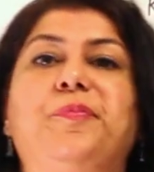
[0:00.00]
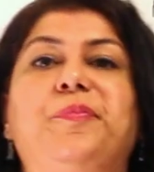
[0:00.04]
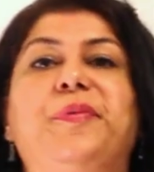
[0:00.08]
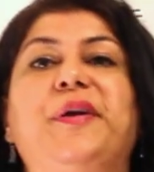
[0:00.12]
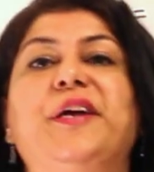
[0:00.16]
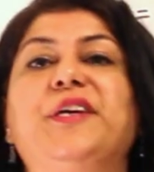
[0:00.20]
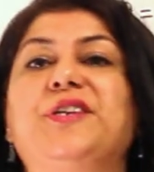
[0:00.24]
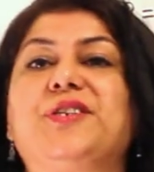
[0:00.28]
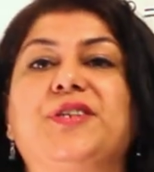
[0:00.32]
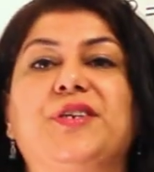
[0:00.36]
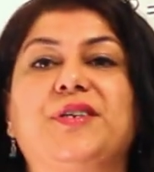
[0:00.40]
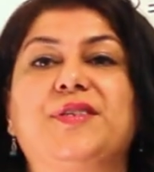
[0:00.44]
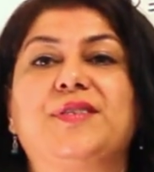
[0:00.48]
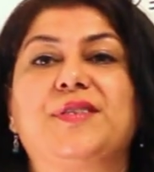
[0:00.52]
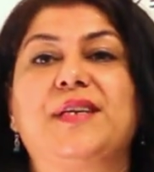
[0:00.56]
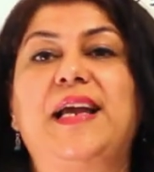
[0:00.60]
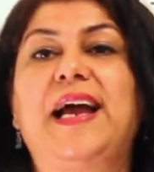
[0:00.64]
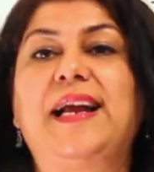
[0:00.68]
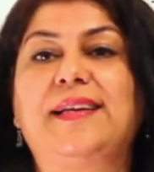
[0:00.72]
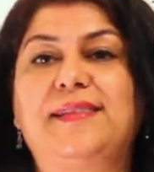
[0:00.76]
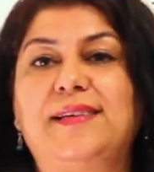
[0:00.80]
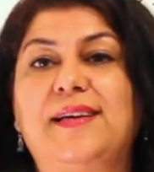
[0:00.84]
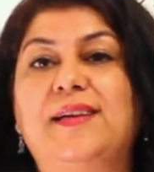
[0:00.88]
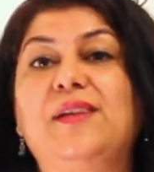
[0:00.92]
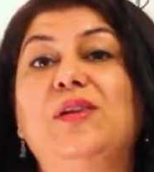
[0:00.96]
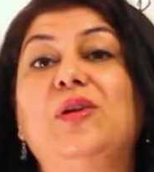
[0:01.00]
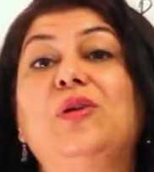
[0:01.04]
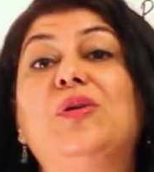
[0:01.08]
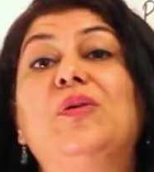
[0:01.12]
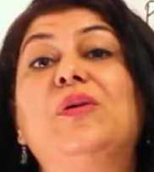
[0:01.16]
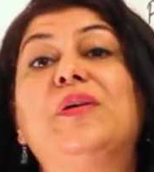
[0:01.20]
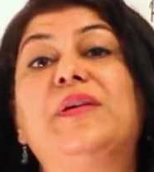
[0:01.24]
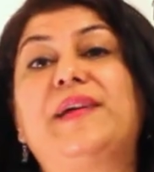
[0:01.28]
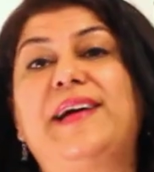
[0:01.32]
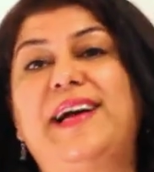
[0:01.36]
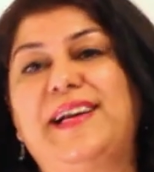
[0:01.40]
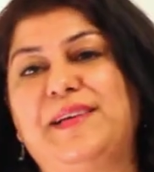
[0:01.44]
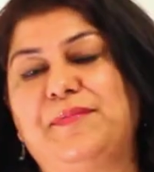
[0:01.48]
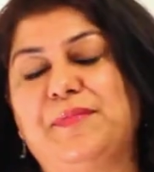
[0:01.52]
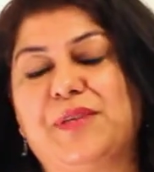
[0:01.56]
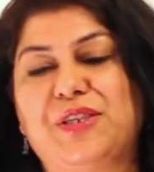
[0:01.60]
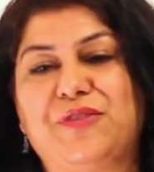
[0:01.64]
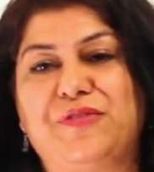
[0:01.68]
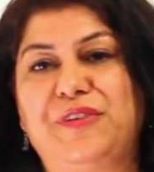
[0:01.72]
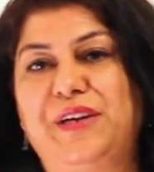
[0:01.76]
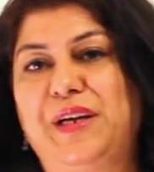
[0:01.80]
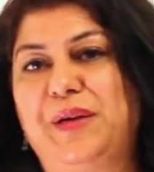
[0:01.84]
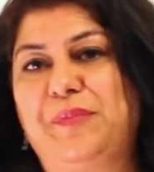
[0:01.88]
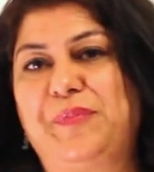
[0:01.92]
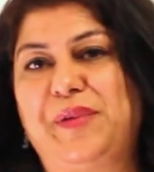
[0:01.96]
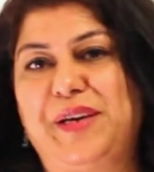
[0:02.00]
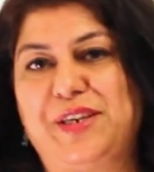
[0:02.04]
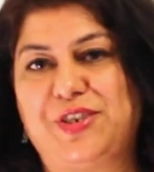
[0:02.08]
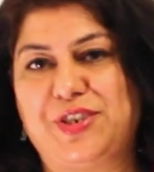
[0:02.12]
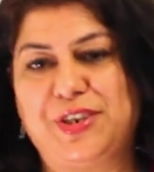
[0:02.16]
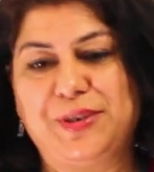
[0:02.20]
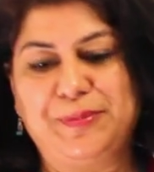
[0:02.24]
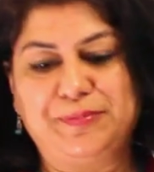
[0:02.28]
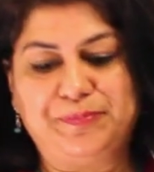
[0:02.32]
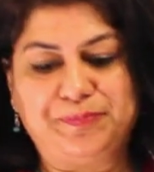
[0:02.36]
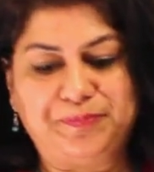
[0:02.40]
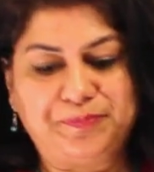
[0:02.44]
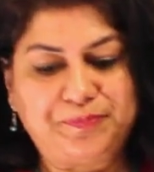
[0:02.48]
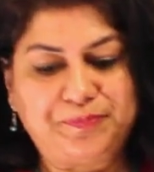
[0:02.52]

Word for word: pressures, at a lower atmospheric pressure.